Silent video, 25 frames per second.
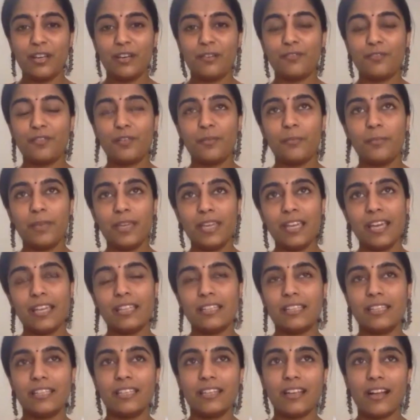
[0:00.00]
for me, I
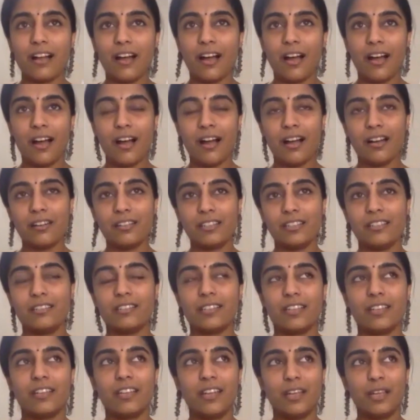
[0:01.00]
think art is a
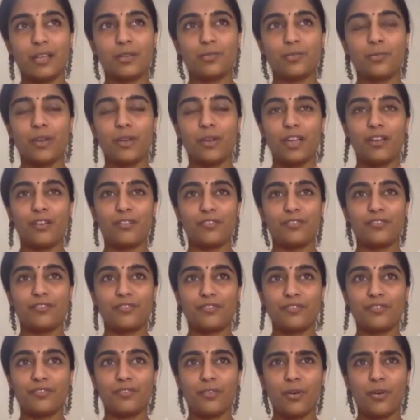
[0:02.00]
great way of,
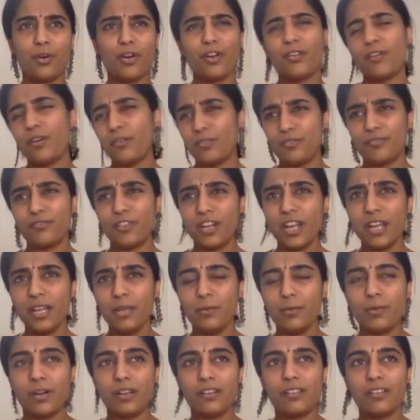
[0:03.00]
or for
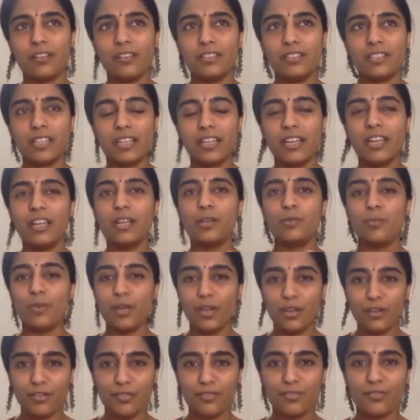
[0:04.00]
anyone, it's a great way
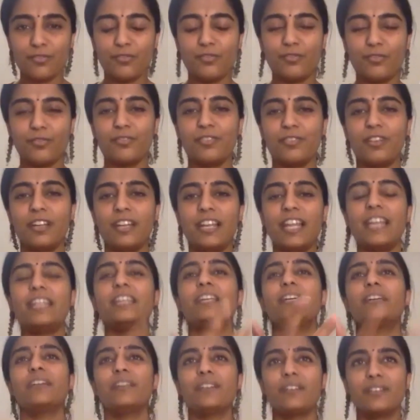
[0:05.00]
of
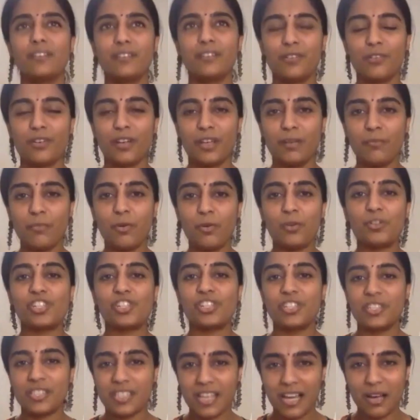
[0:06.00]
letting your
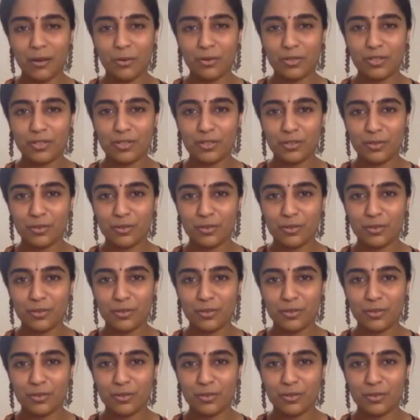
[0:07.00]
emotions out.